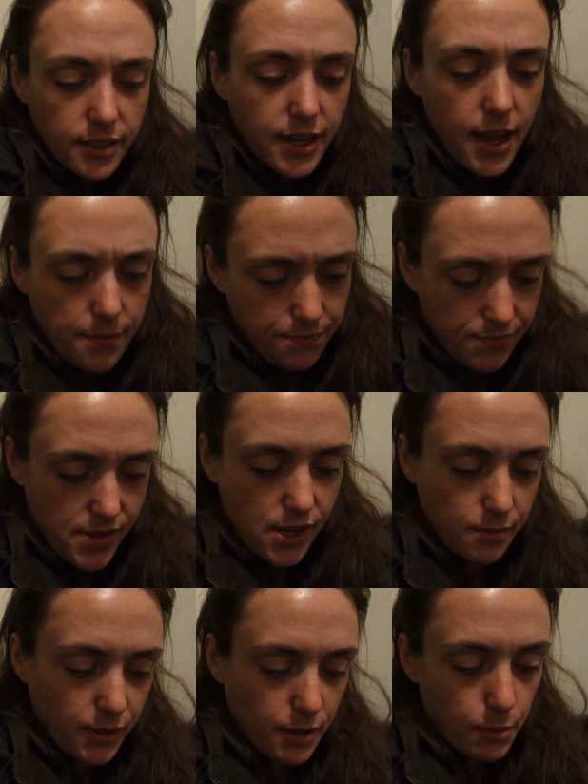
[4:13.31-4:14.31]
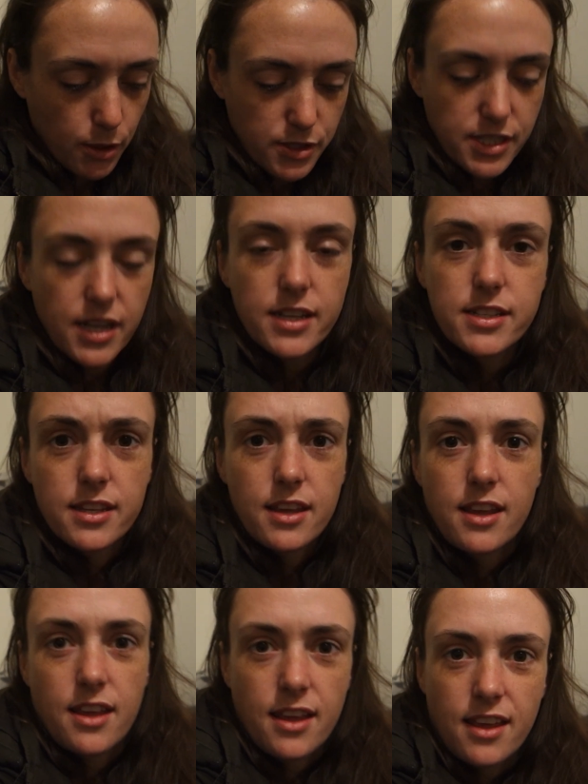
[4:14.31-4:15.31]
Nah, I'm going to multitask.
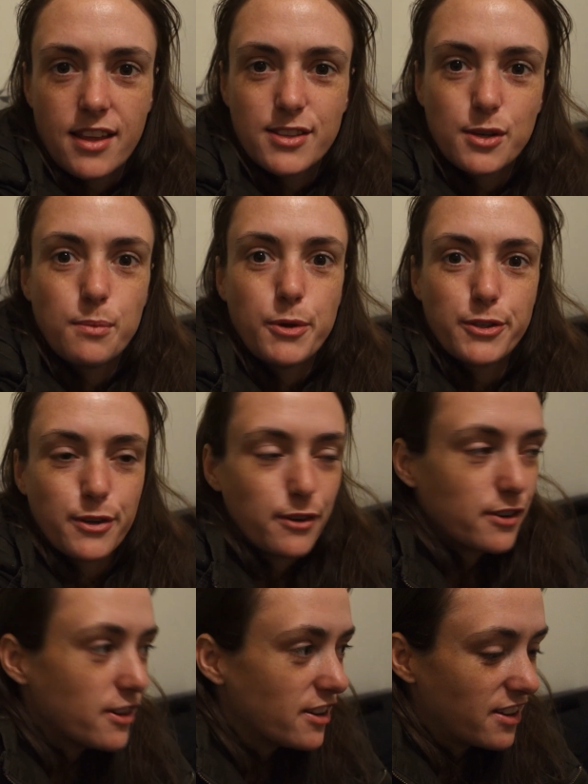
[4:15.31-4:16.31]
It's almost on.